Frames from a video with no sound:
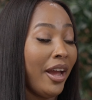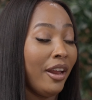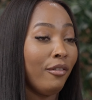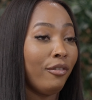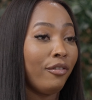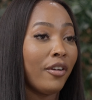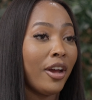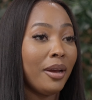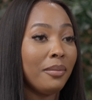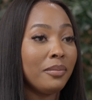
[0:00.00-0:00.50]
and
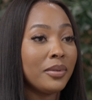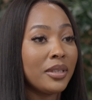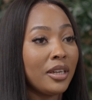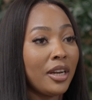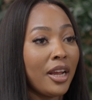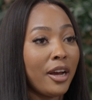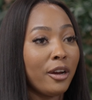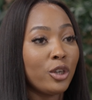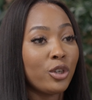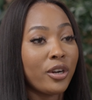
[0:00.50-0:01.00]
firms are
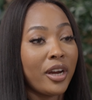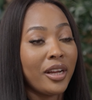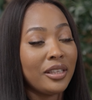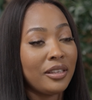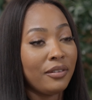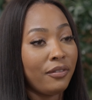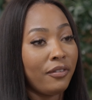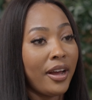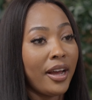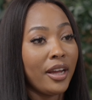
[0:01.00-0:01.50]
now trying to
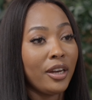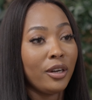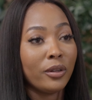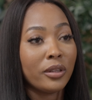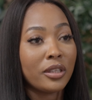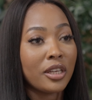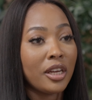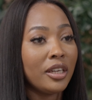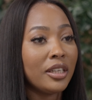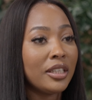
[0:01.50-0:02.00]
find
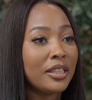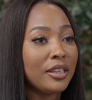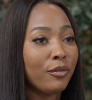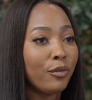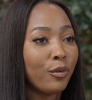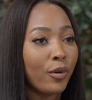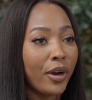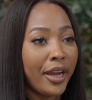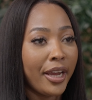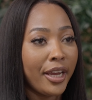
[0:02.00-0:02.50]
alternative
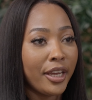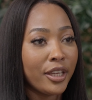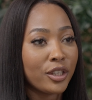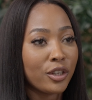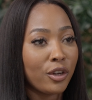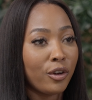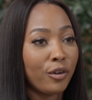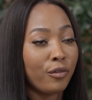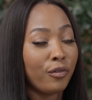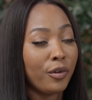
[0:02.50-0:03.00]
ways
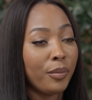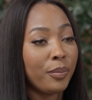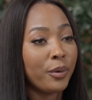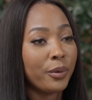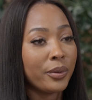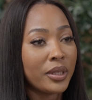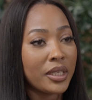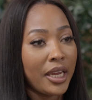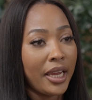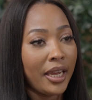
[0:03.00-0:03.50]
of
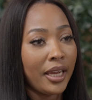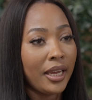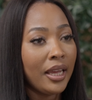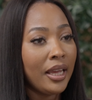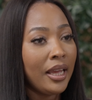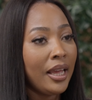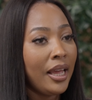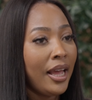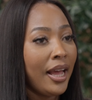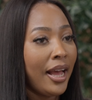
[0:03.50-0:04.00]
reporting
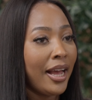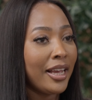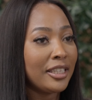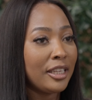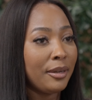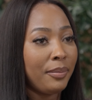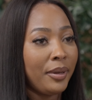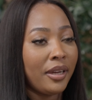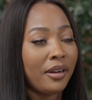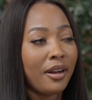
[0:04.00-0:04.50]
as
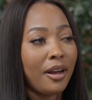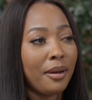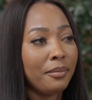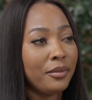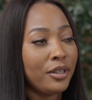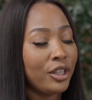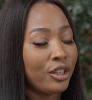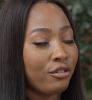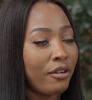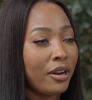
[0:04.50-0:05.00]
they become
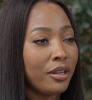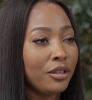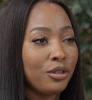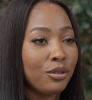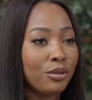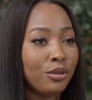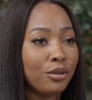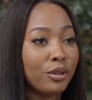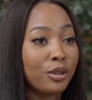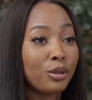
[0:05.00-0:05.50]

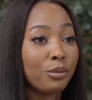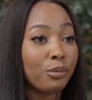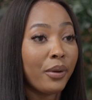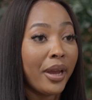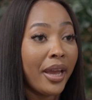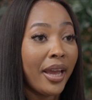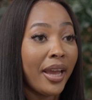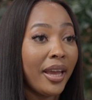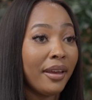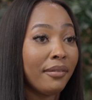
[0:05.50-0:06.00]
disgruntled
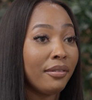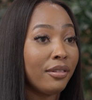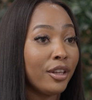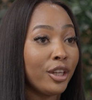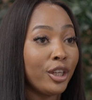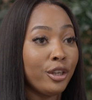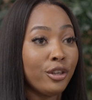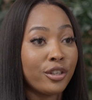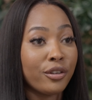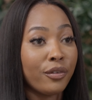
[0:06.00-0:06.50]
with the
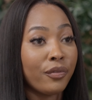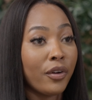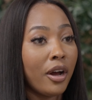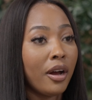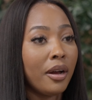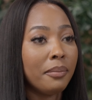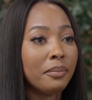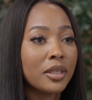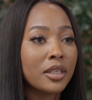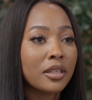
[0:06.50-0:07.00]
use of
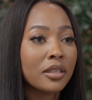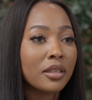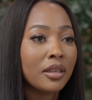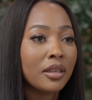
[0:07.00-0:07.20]
arms.